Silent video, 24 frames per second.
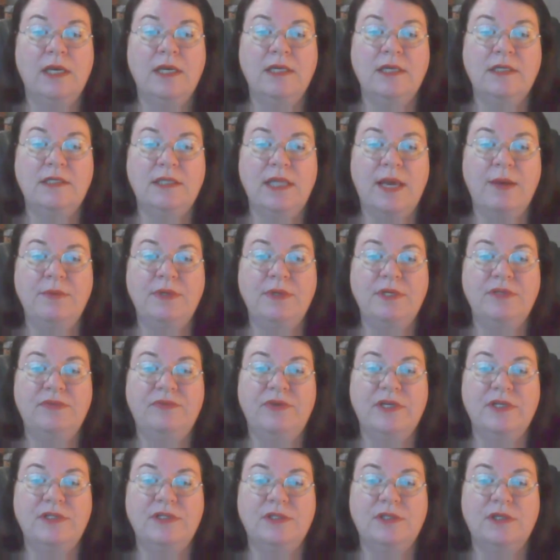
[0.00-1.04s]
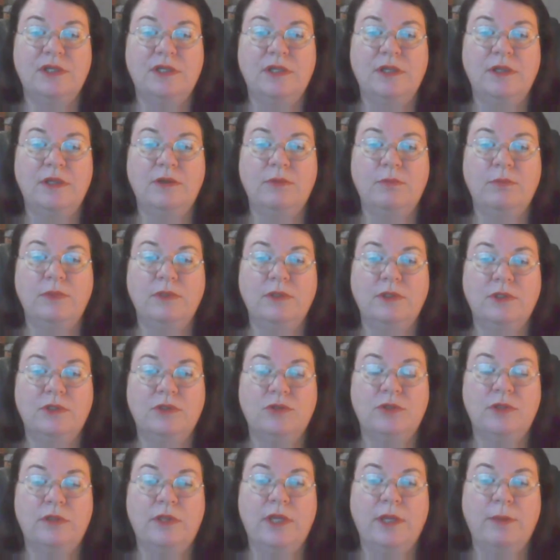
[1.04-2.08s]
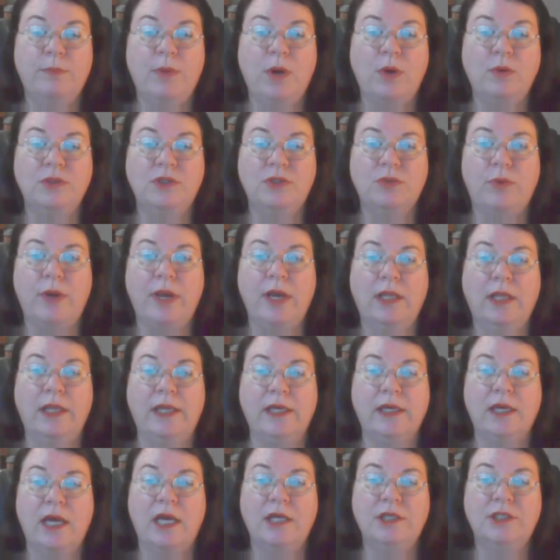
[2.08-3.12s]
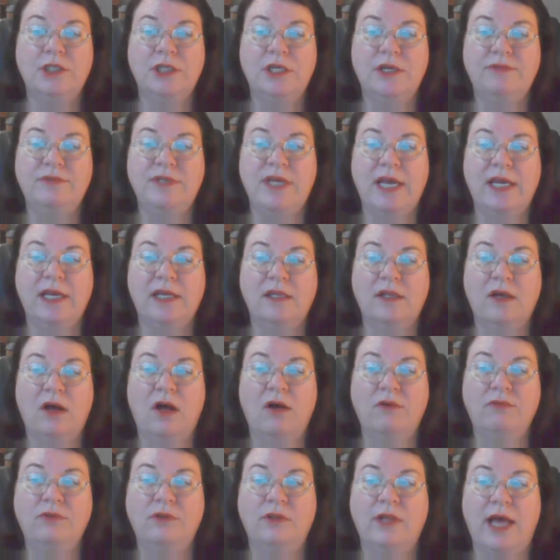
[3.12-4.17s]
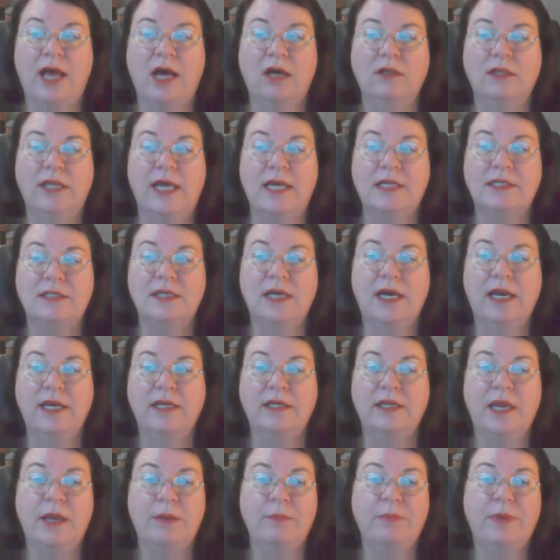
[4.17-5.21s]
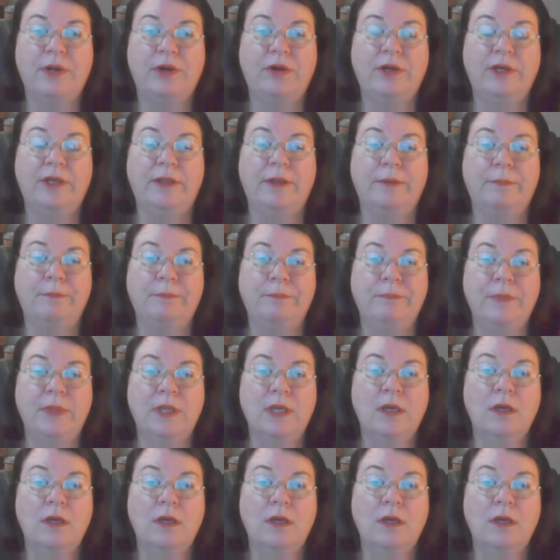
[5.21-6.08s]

He slammed his fist on the boat's railing. I should have taken the offal out last night and buried them.